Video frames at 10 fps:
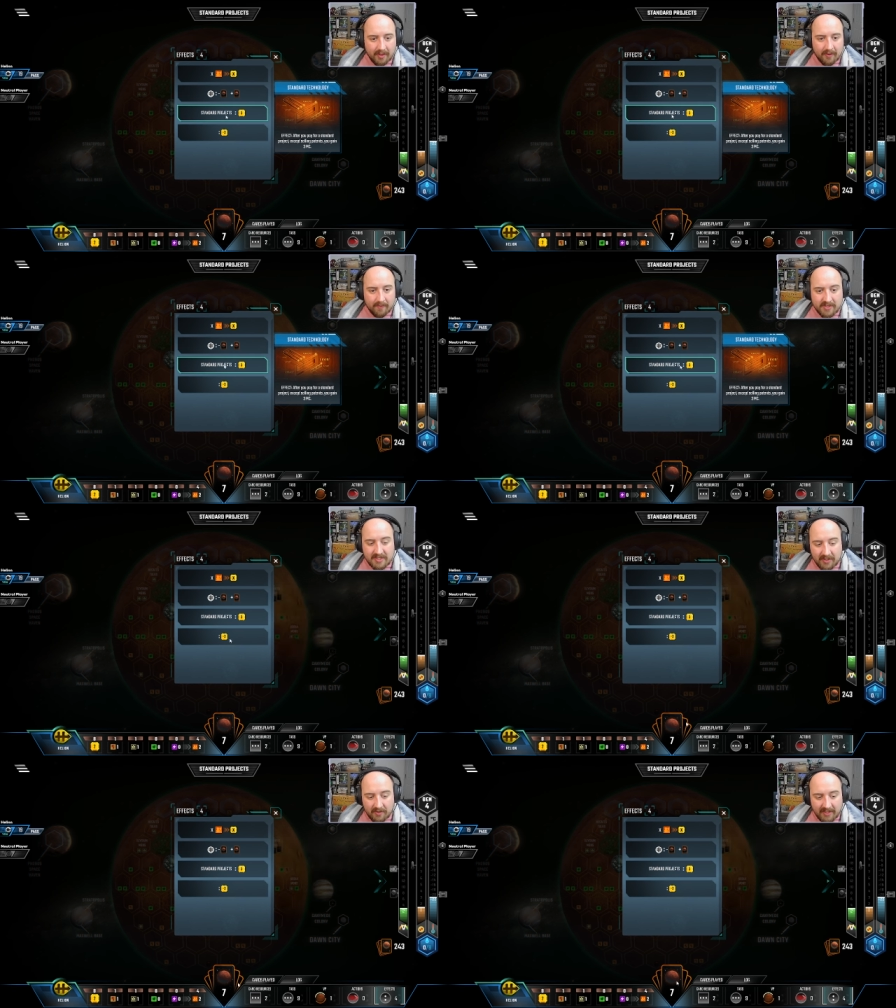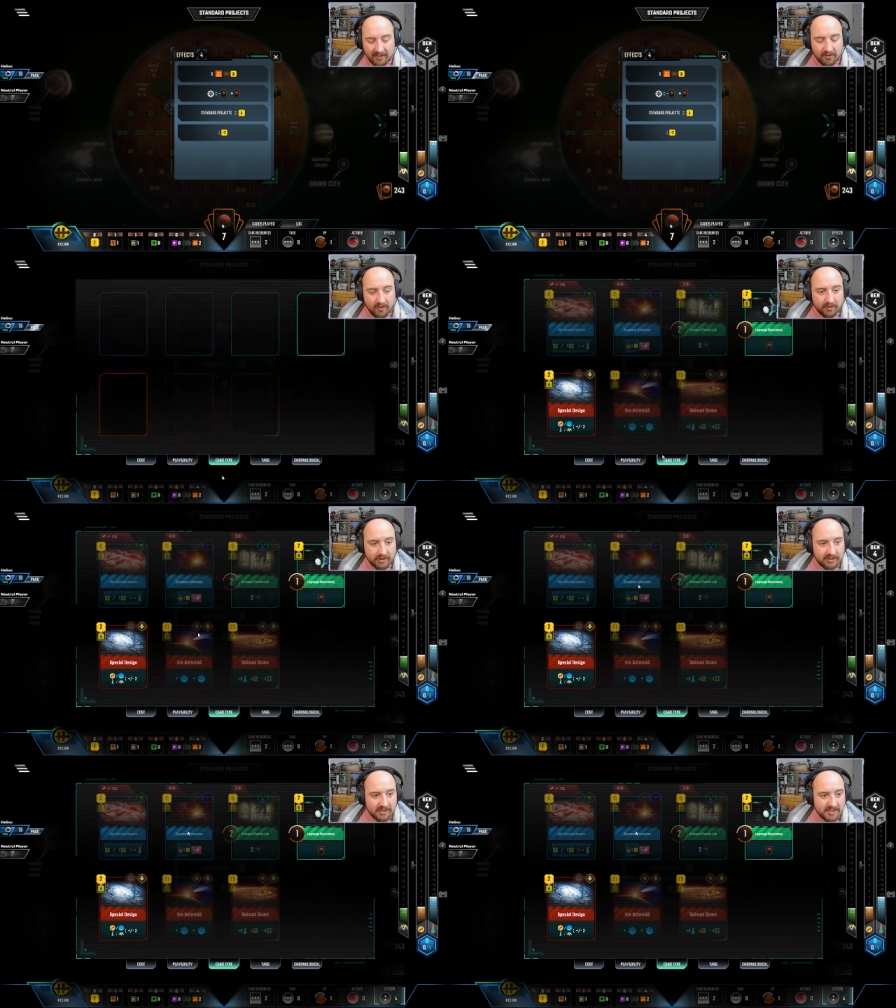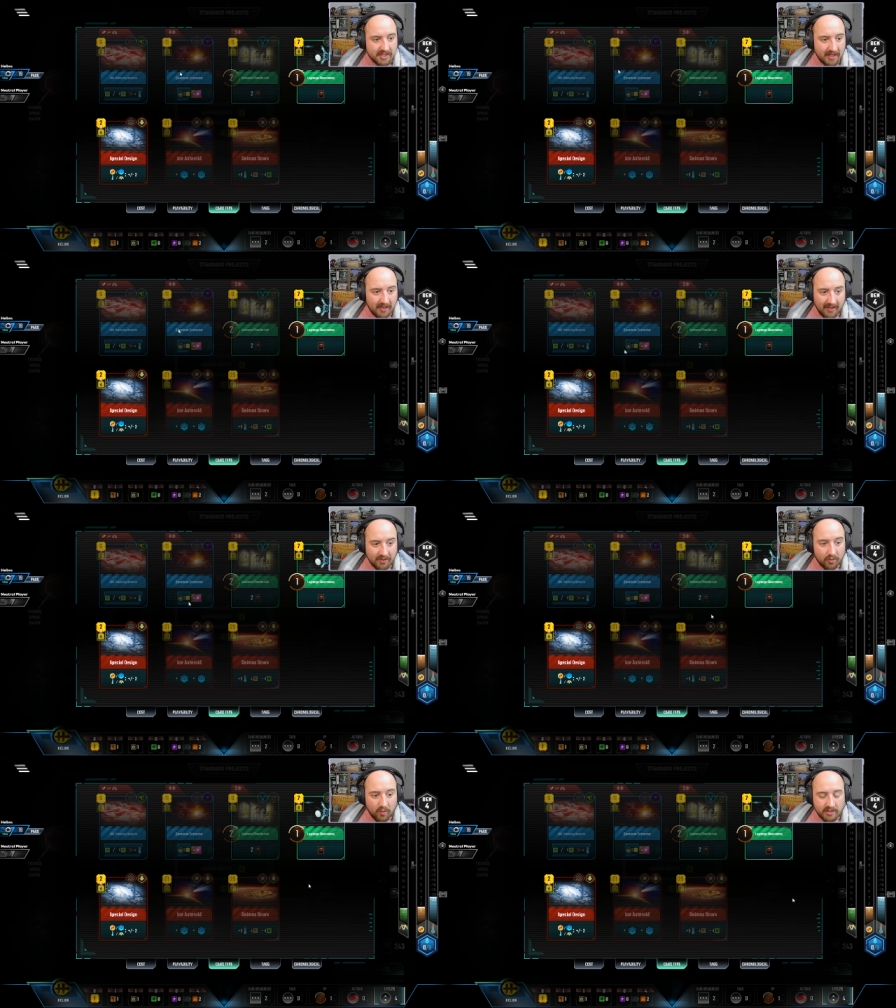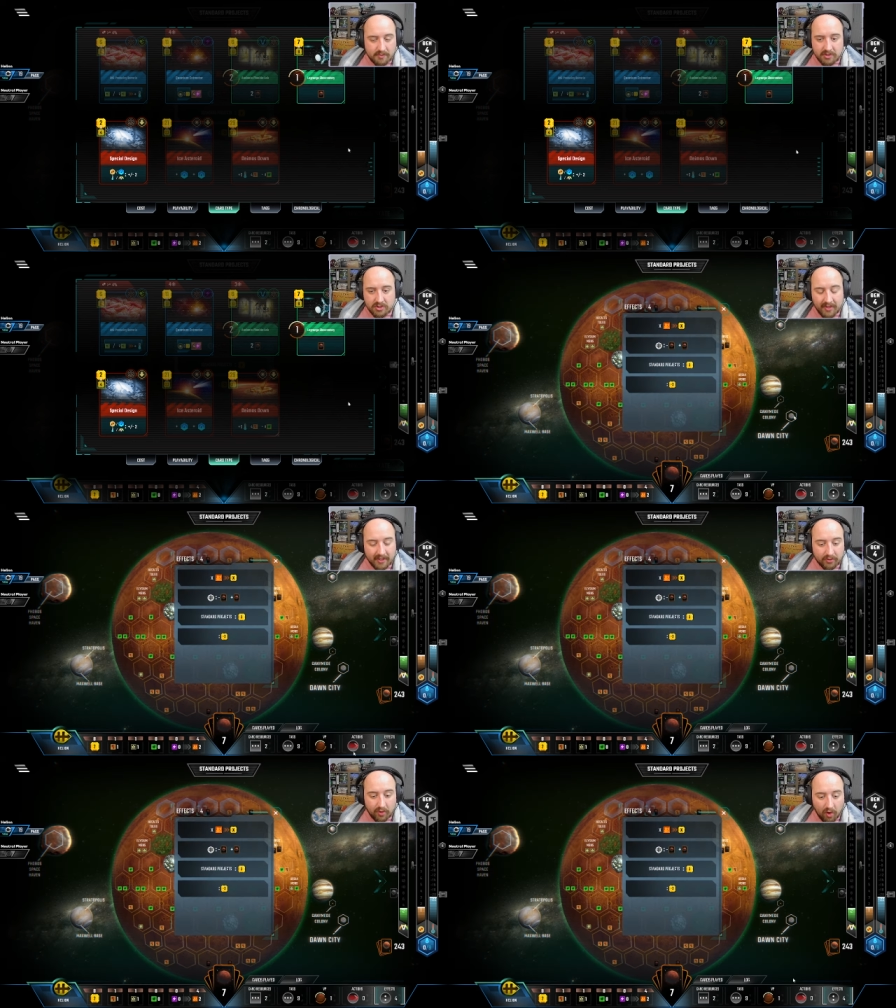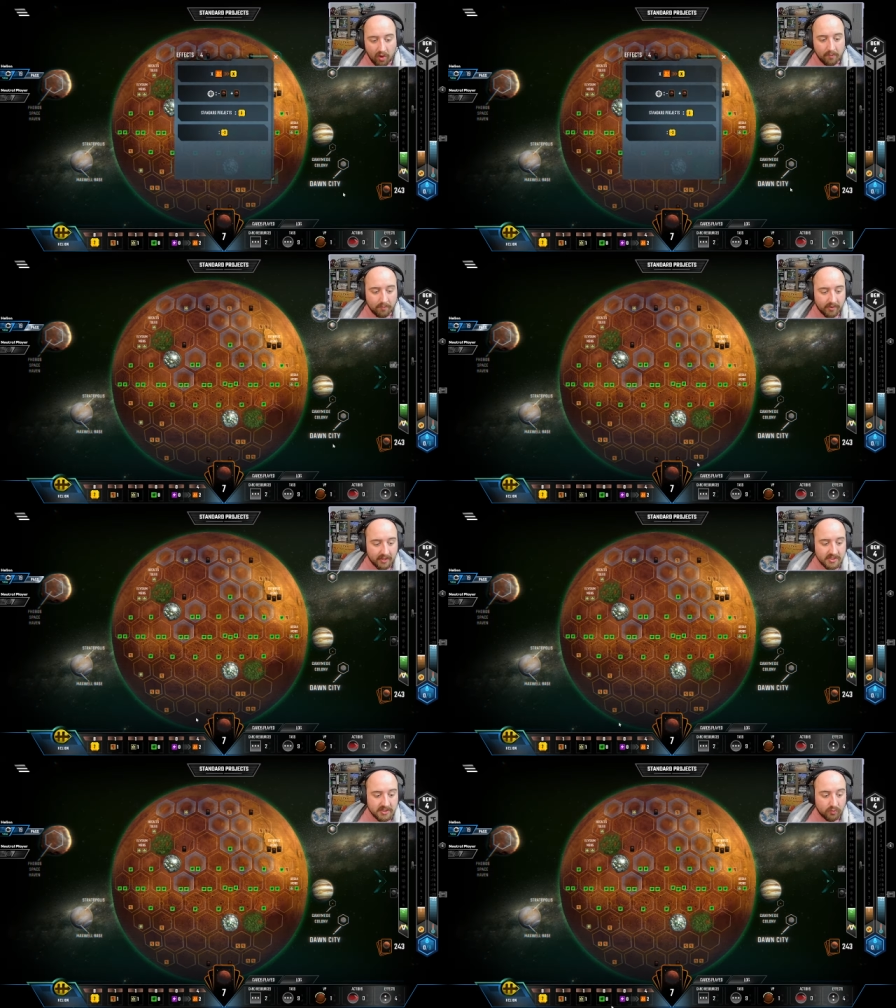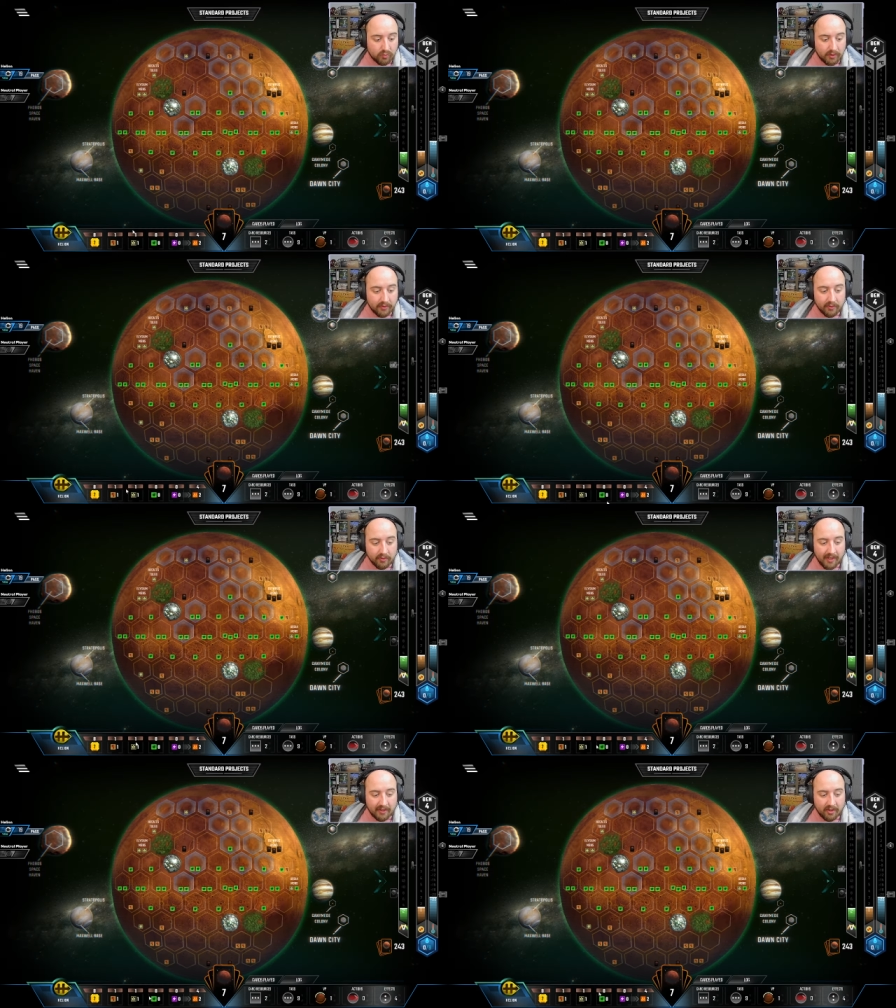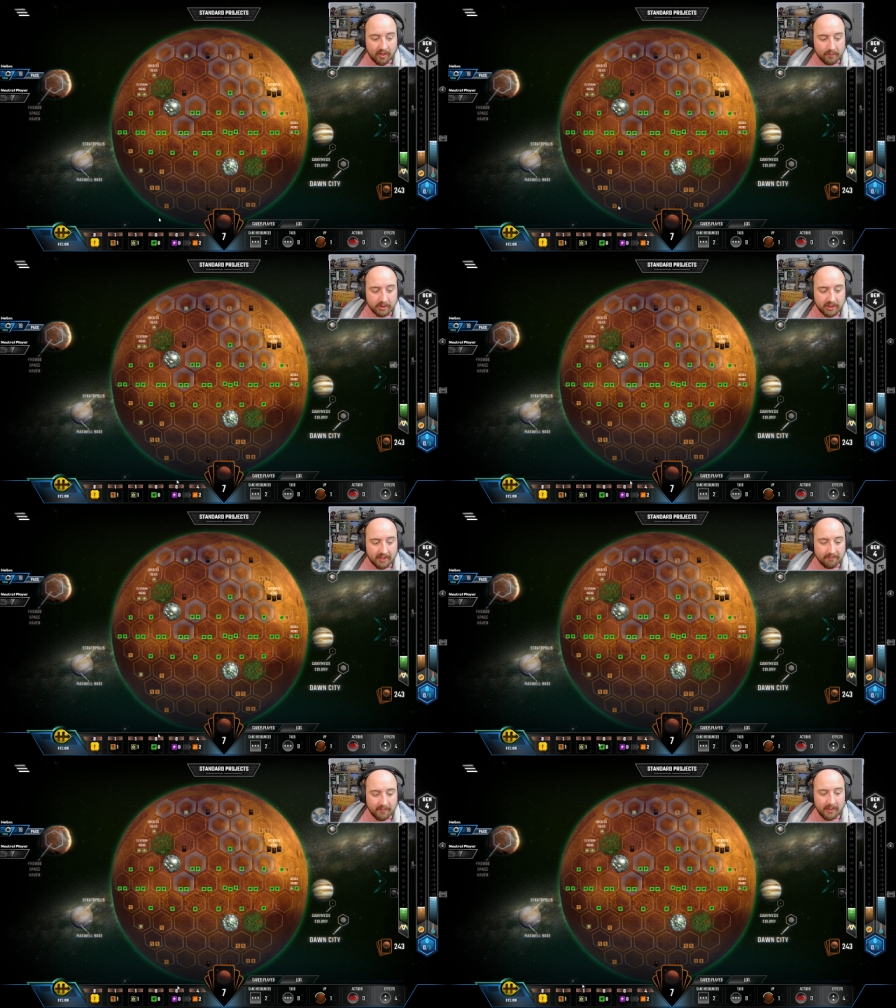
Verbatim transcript: the standard technology discount, and the quantum extractor all put us in really good economic shape.